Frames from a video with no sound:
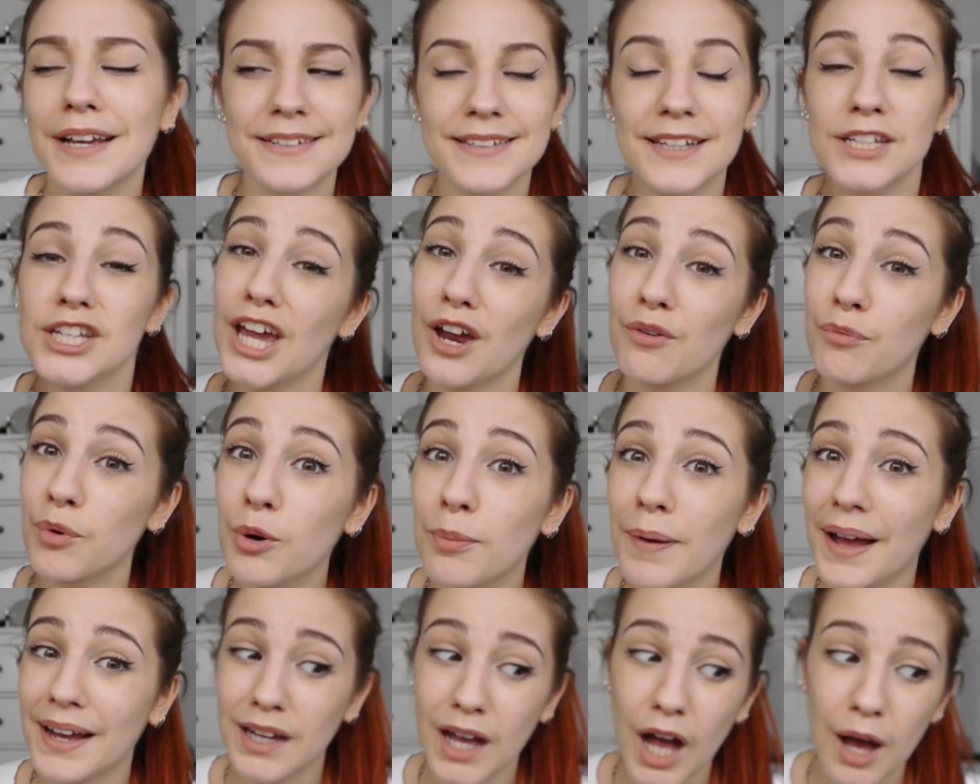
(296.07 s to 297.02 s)
Say you get a real
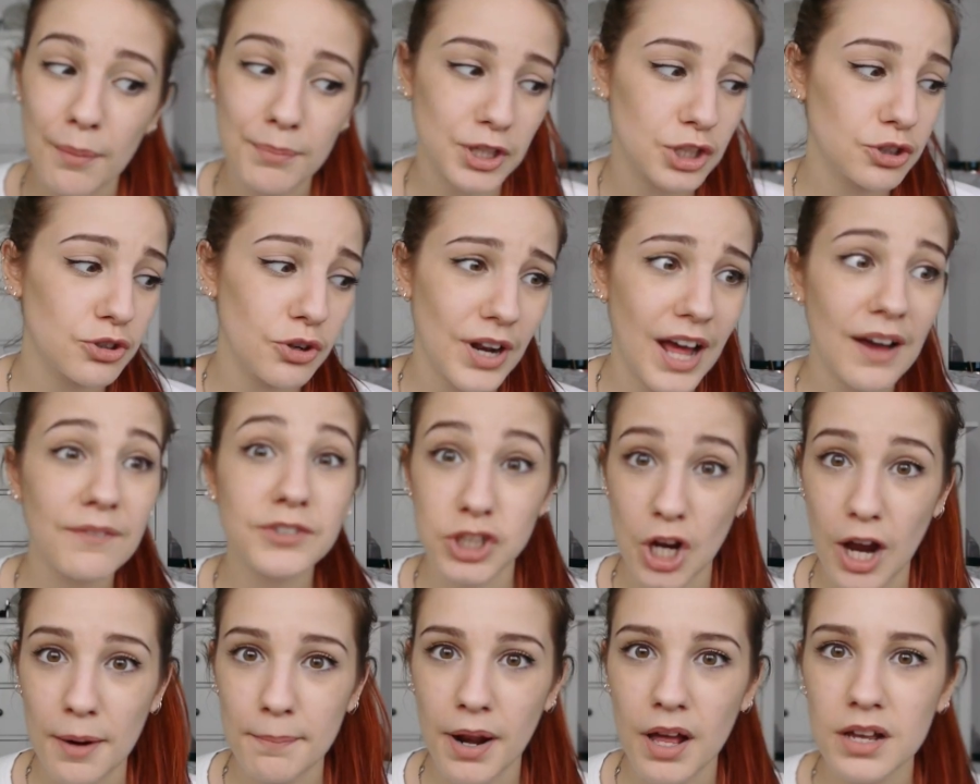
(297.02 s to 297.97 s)
bad cut, but you don't have a
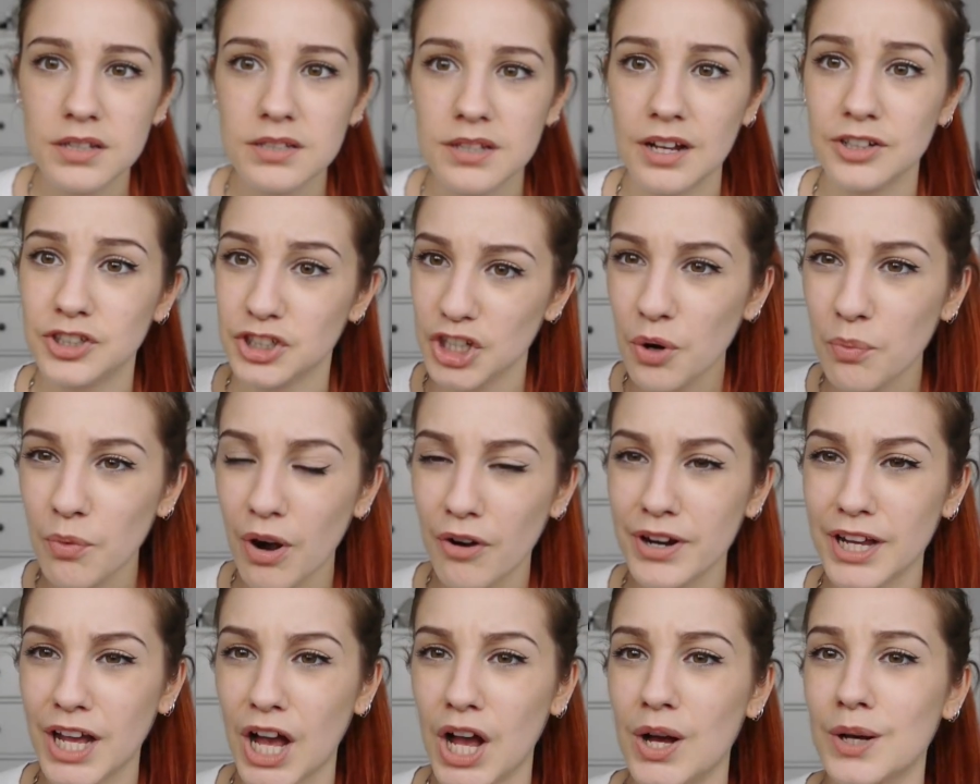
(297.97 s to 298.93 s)
giant plaster. Don't
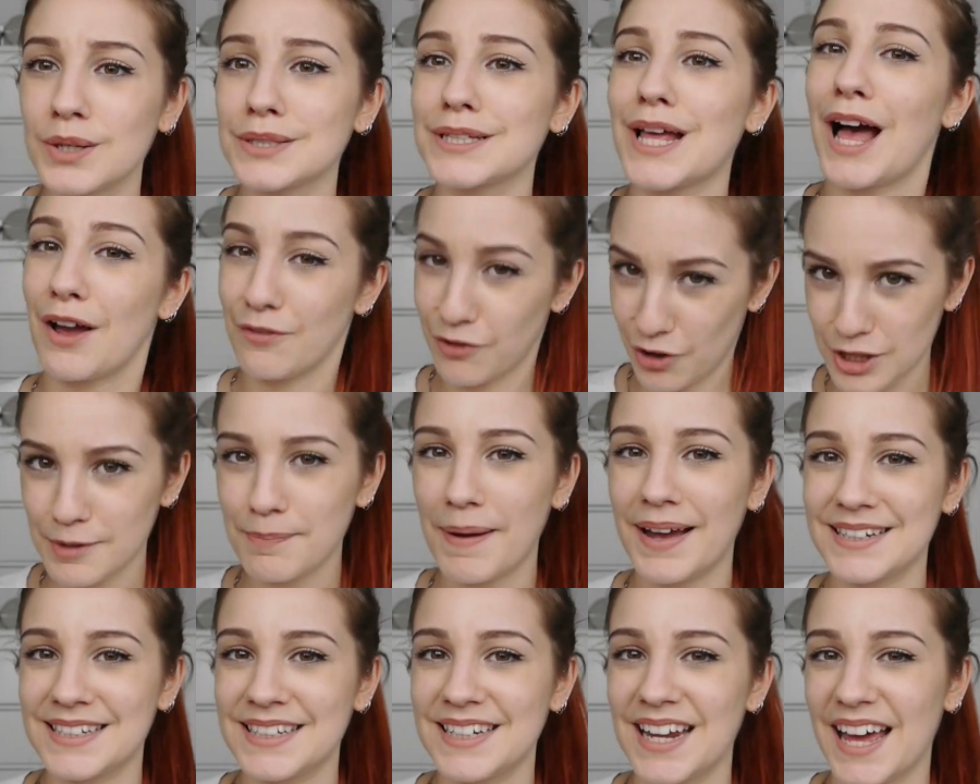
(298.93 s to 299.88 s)
worry, girls, I've got the
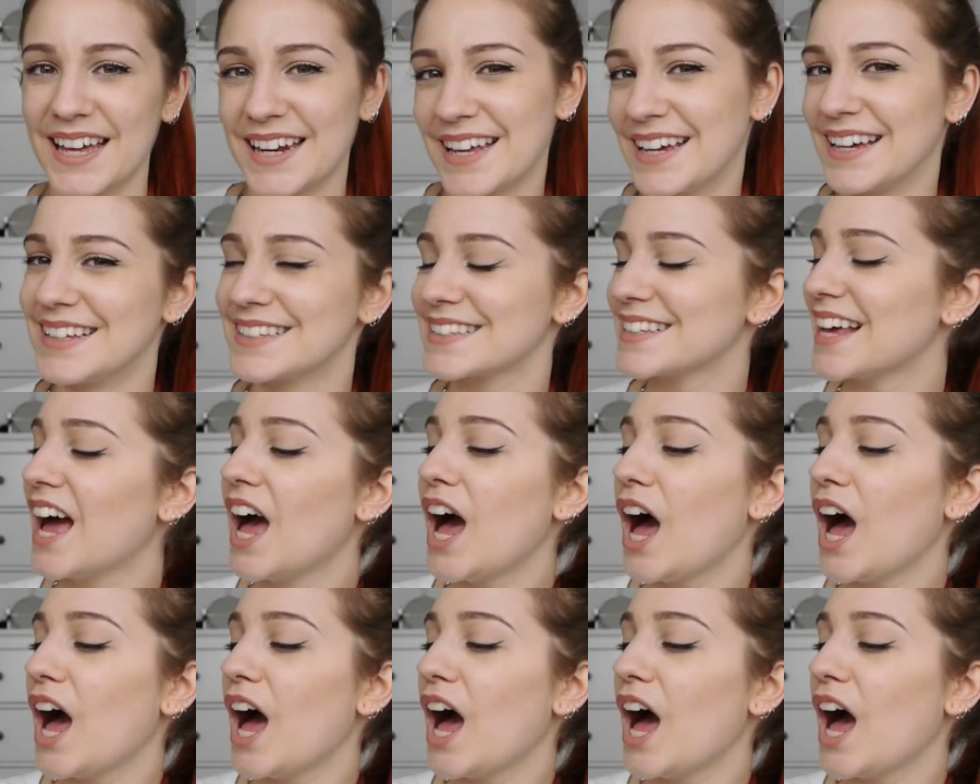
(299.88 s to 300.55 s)
panty liners.